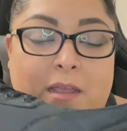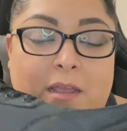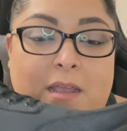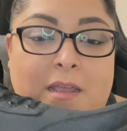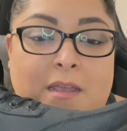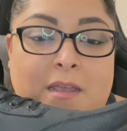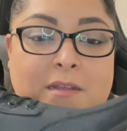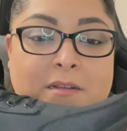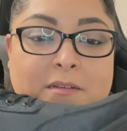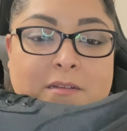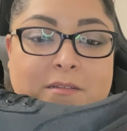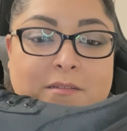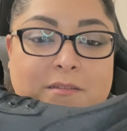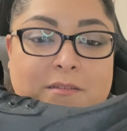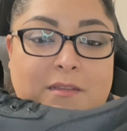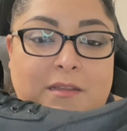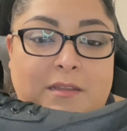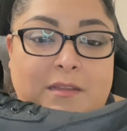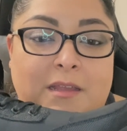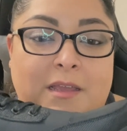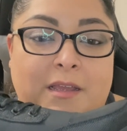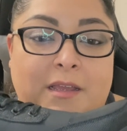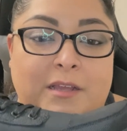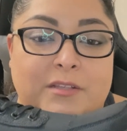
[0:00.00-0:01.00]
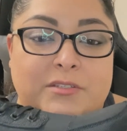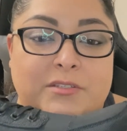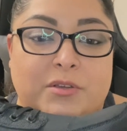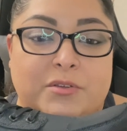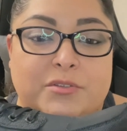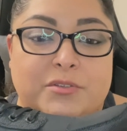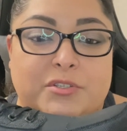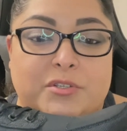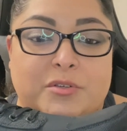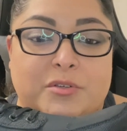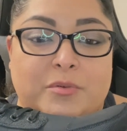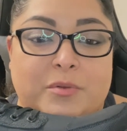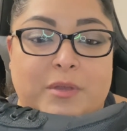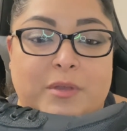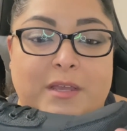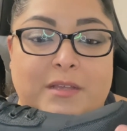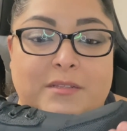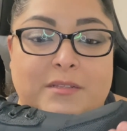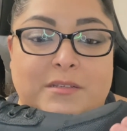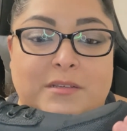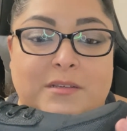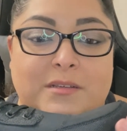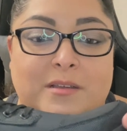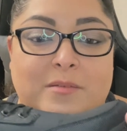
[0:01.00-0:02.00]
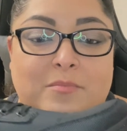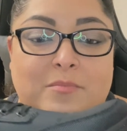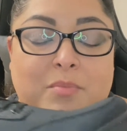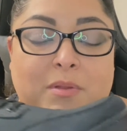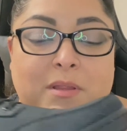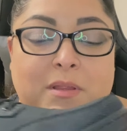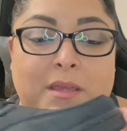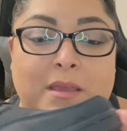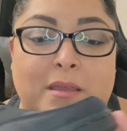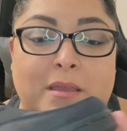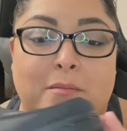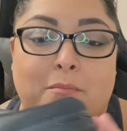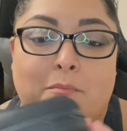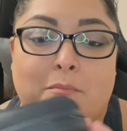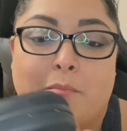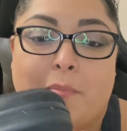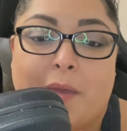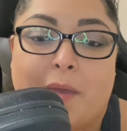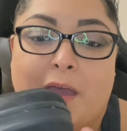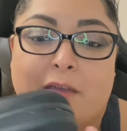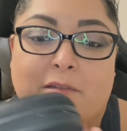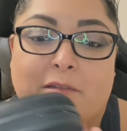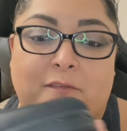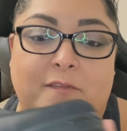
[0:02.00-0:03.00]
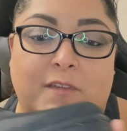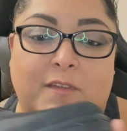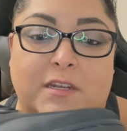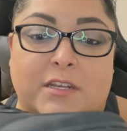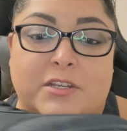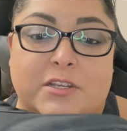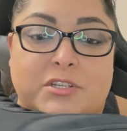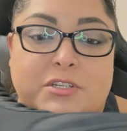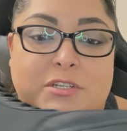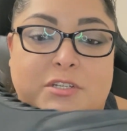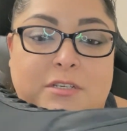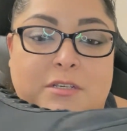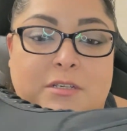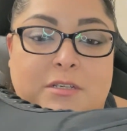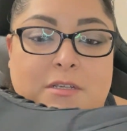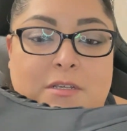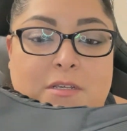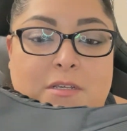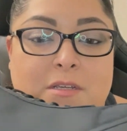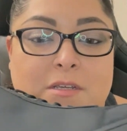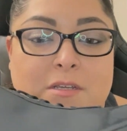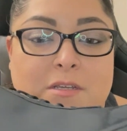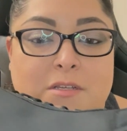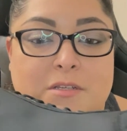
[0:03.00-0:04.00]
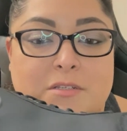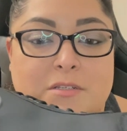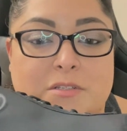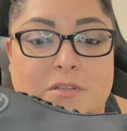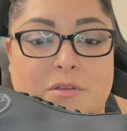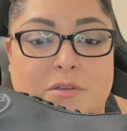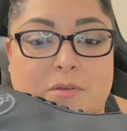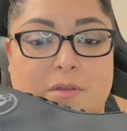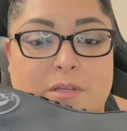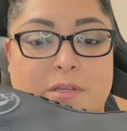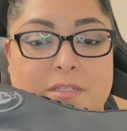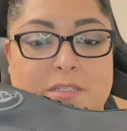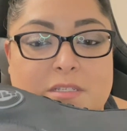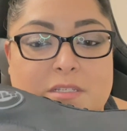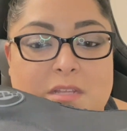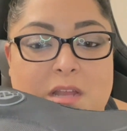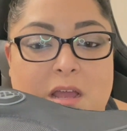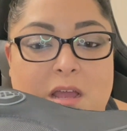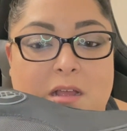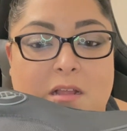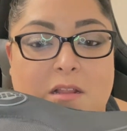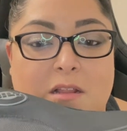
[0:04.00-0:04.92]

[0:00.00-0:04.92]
And like I told you, it's a complete matte finish. So it's not